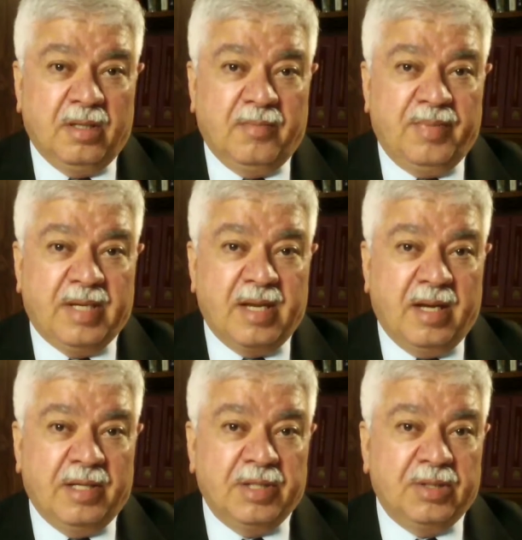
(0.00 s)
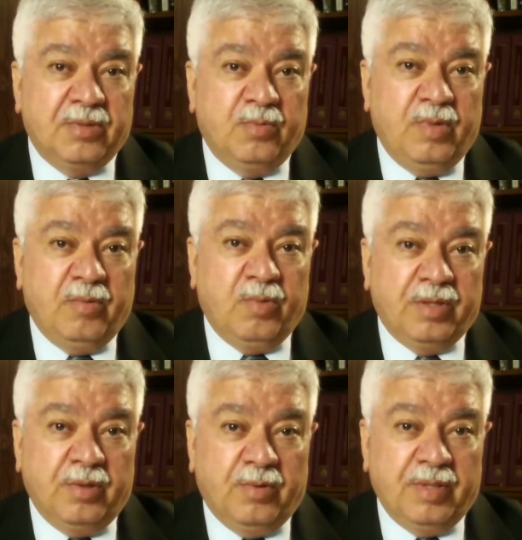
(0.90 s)
because we were
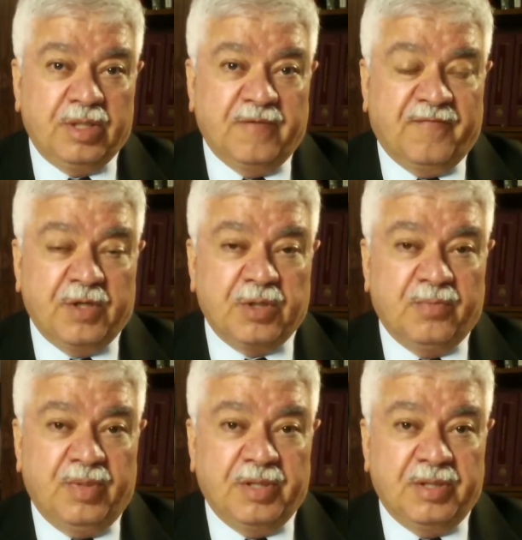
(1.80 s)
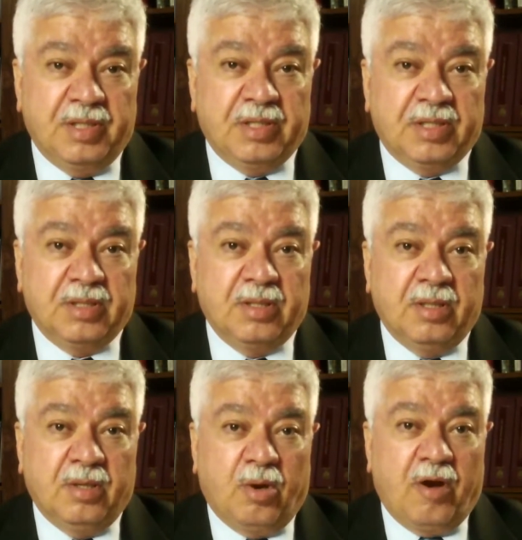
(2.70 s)
doing sufficient business
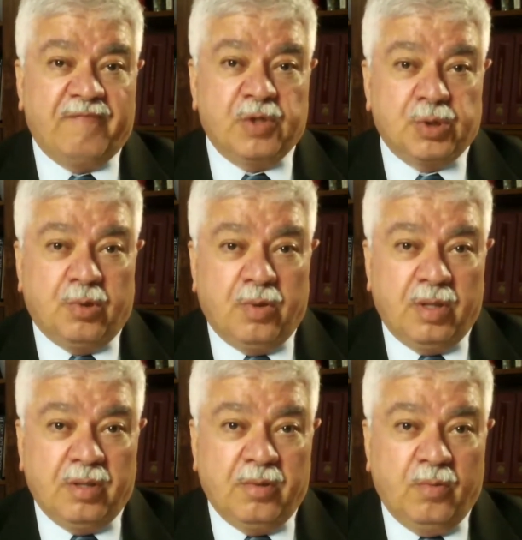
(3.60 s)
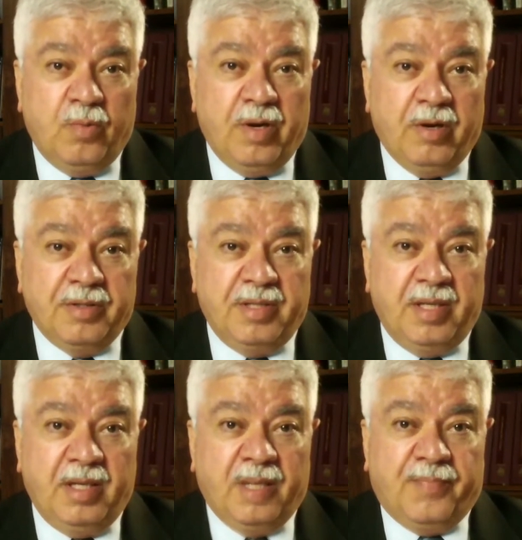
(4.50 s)
offshore where
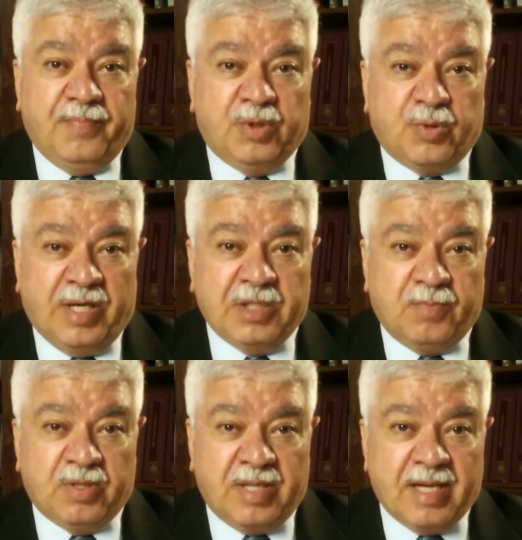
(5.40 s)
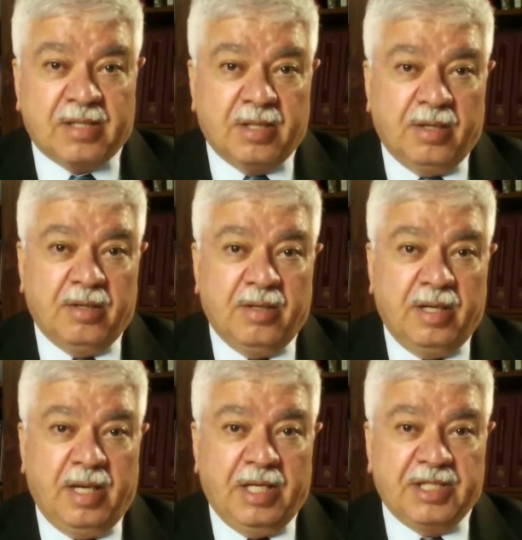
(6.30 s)
the trust protector
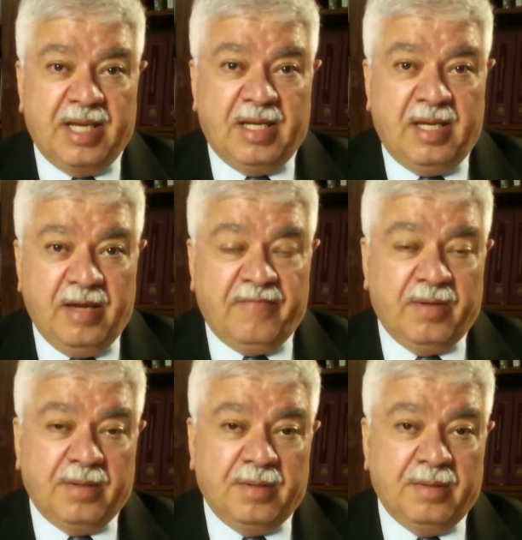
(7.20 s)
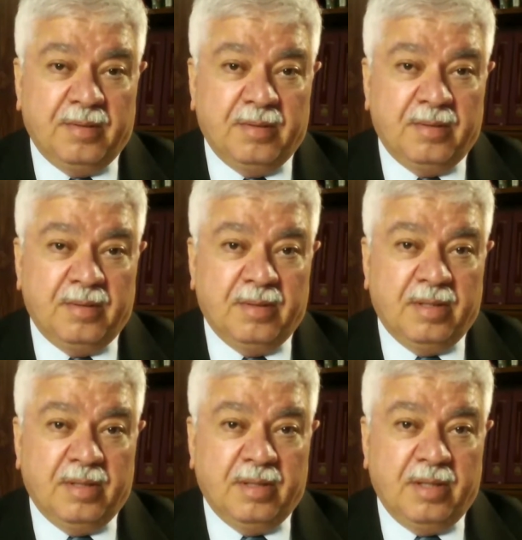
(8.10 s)
is a given.
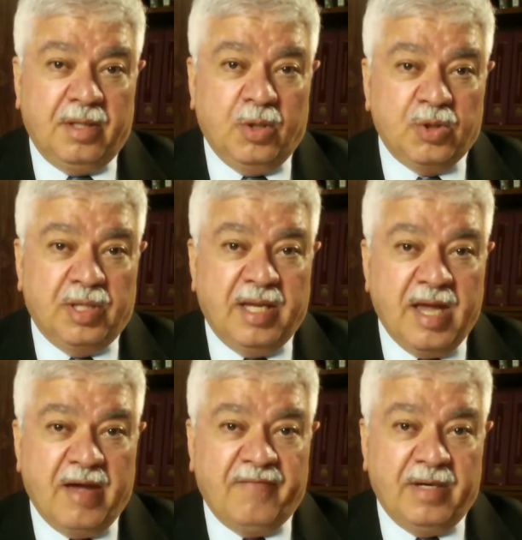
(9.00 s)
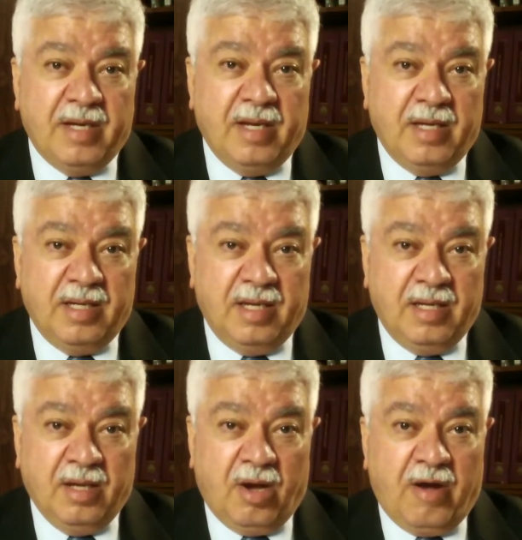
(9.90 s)
You usually have in
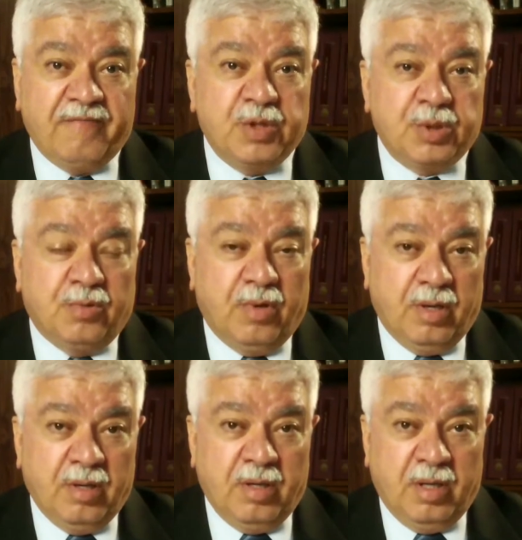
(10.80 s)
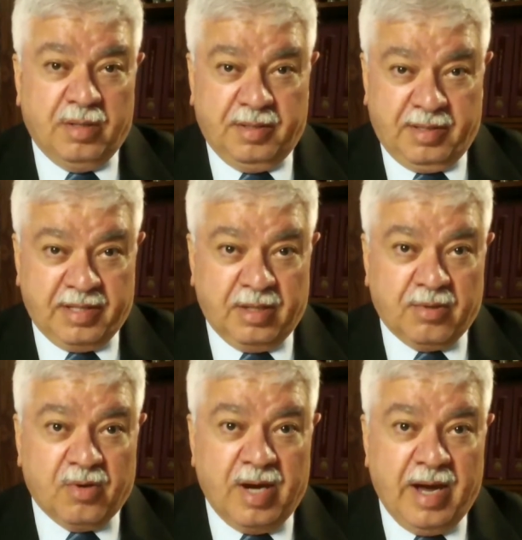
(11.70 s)
a offshore like the
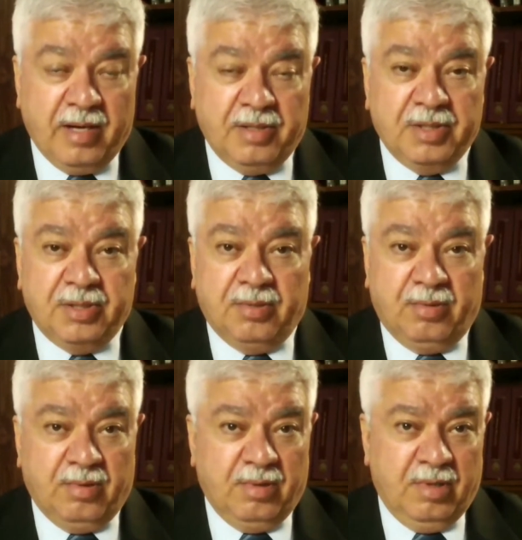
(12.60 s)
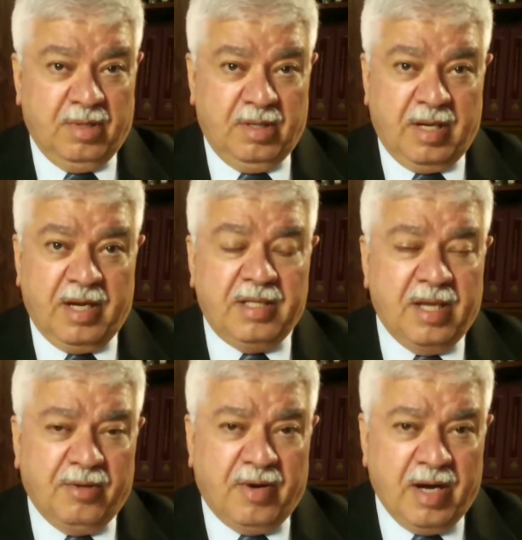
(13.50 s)
Cook Islands or any of
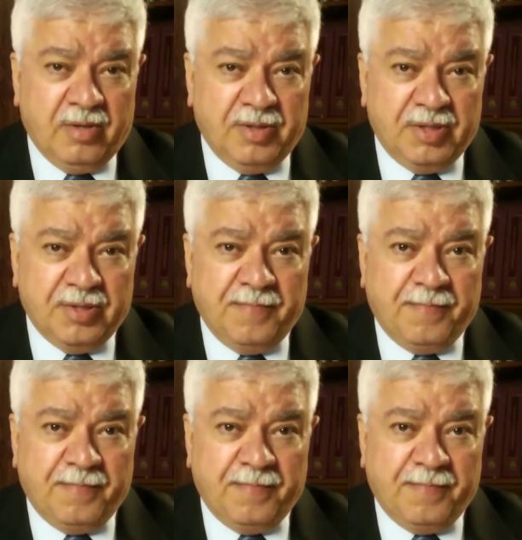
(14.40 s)
the other islands.